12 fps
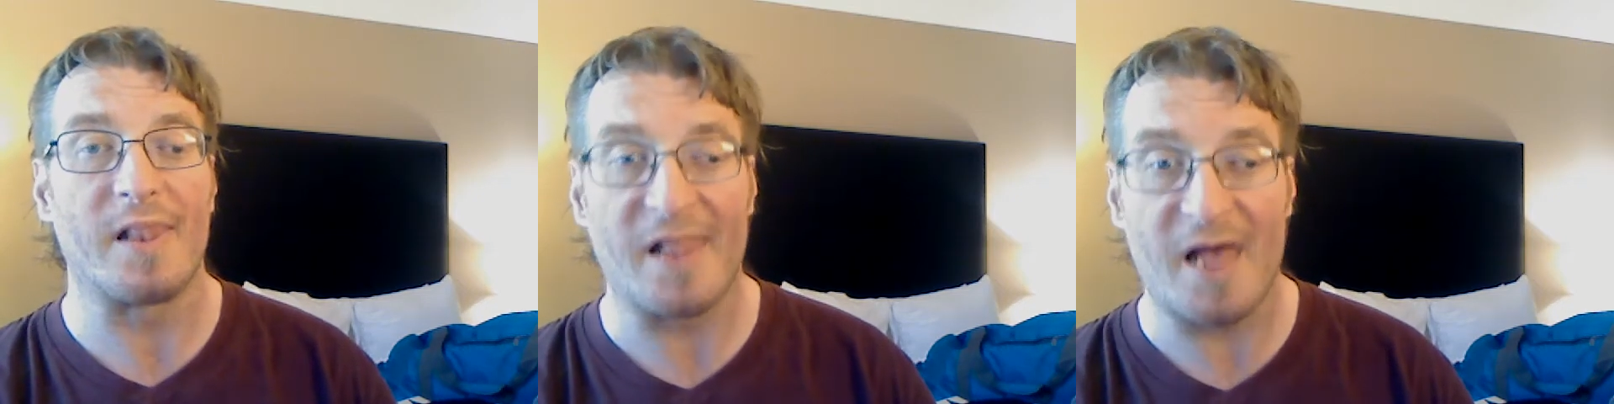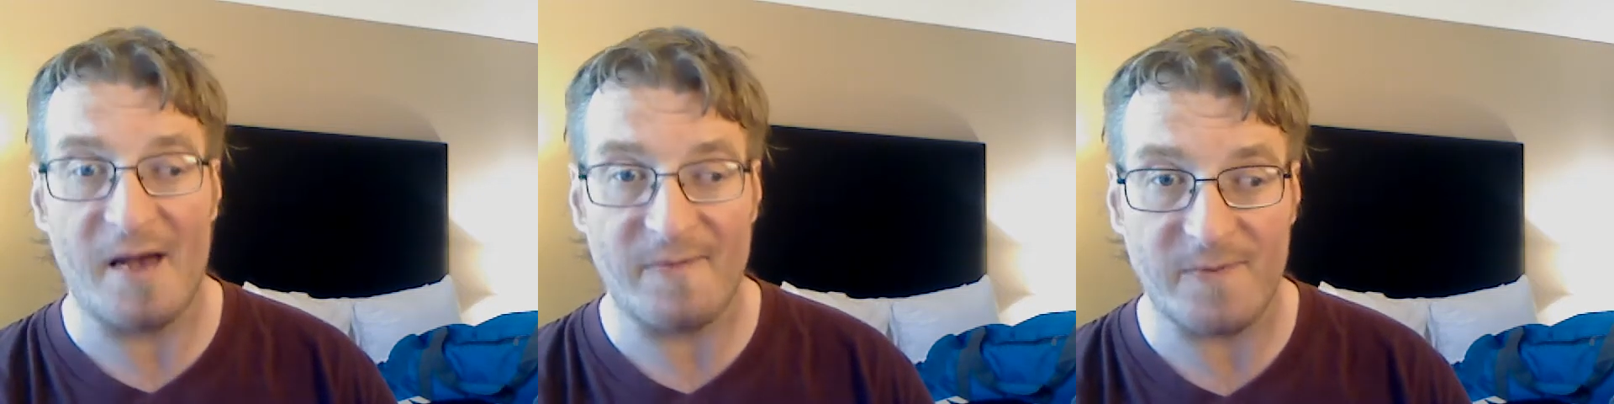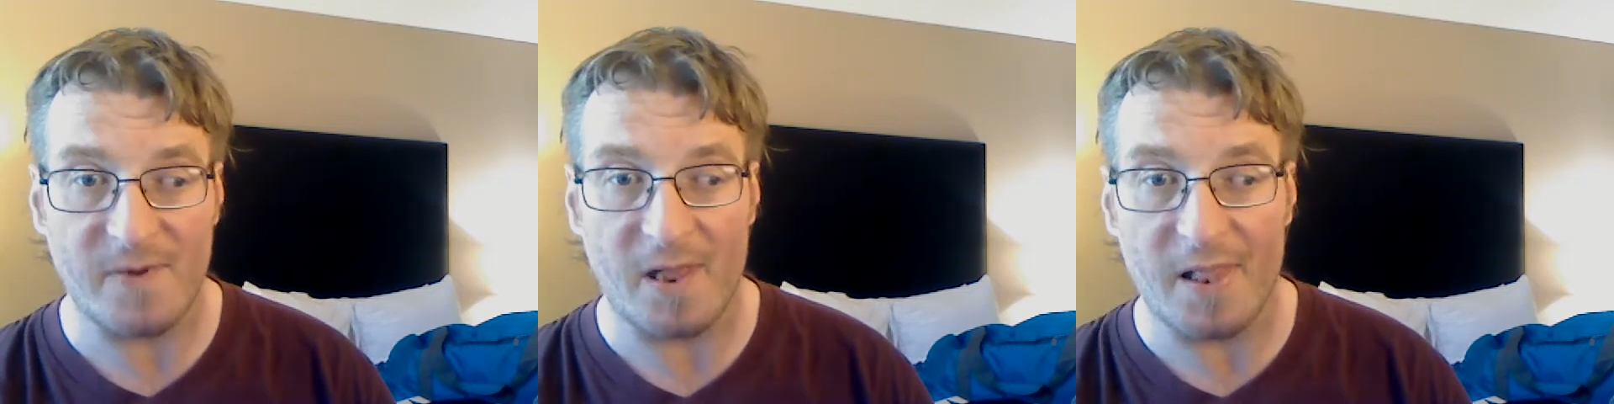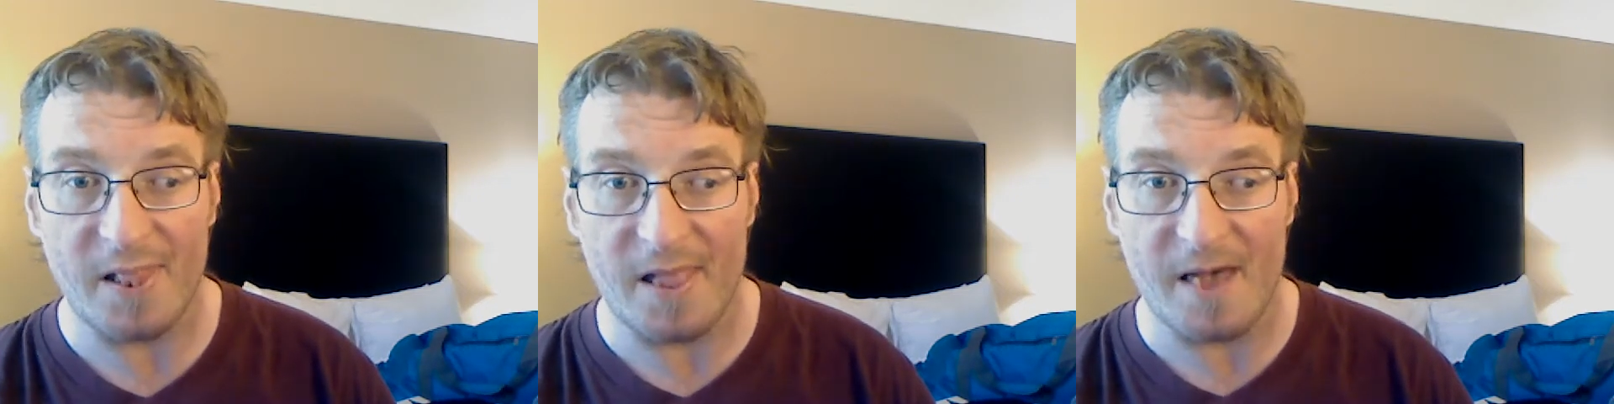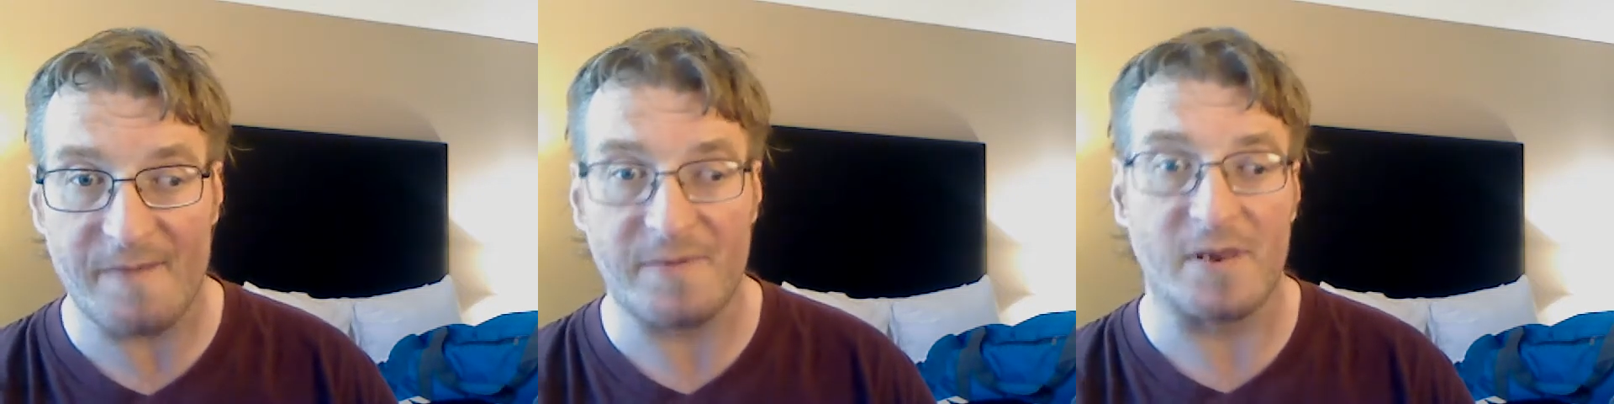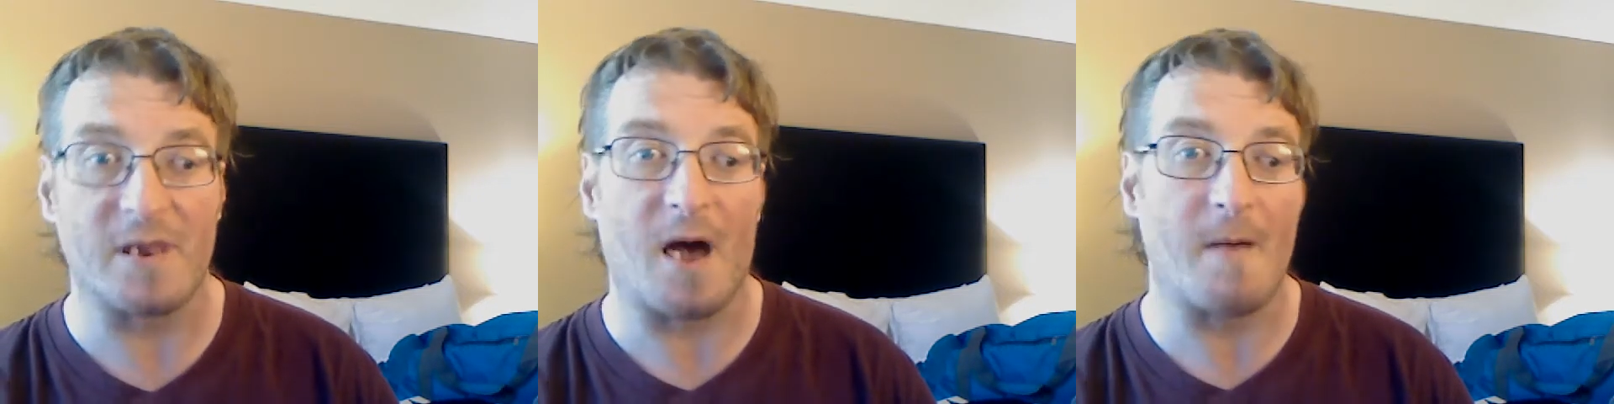left, left,
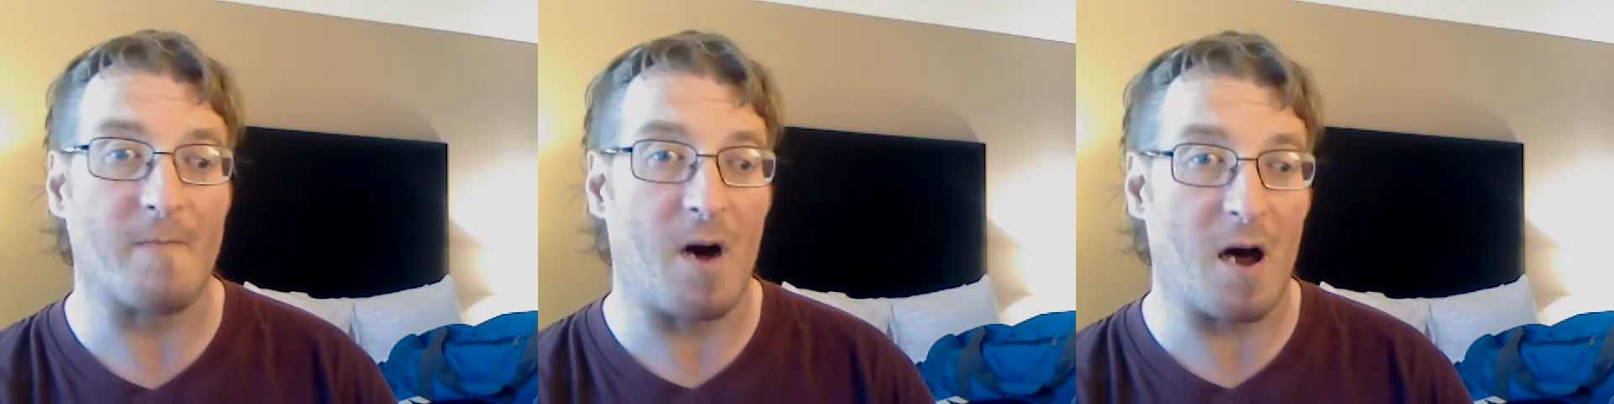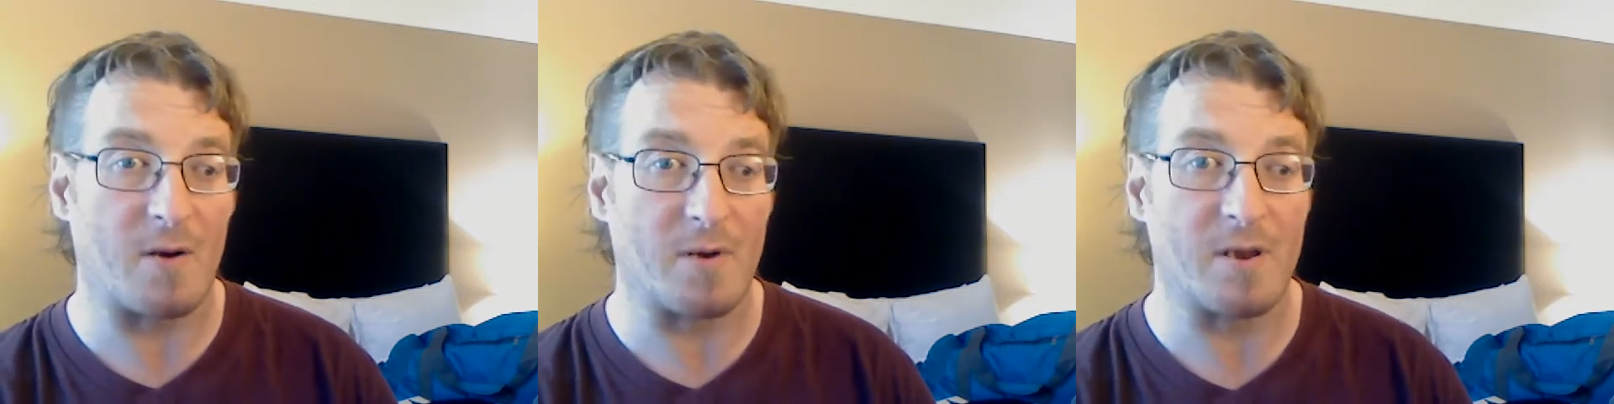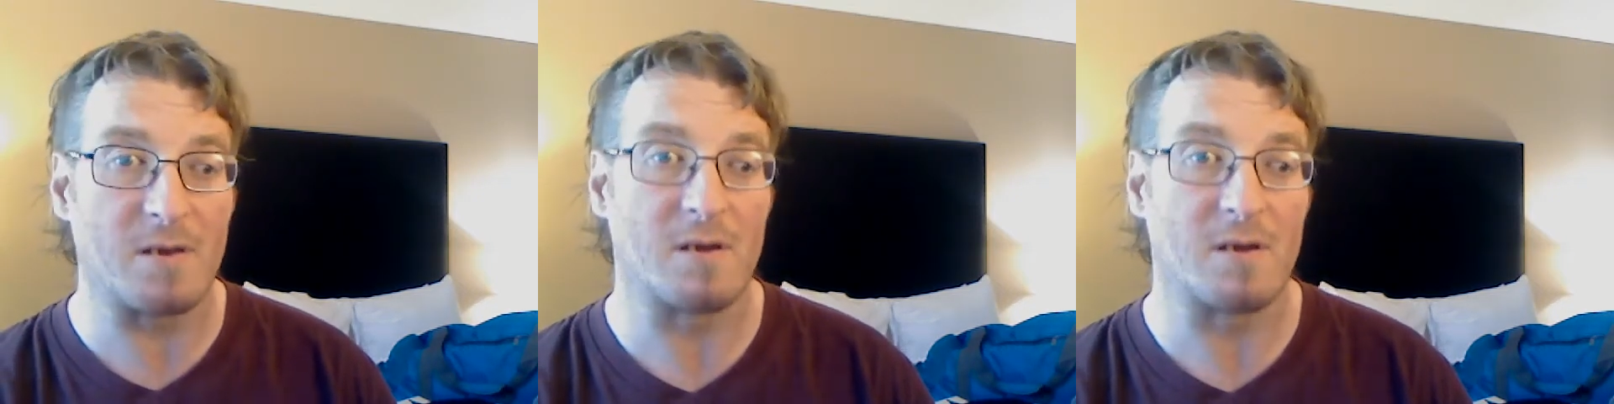not moderate,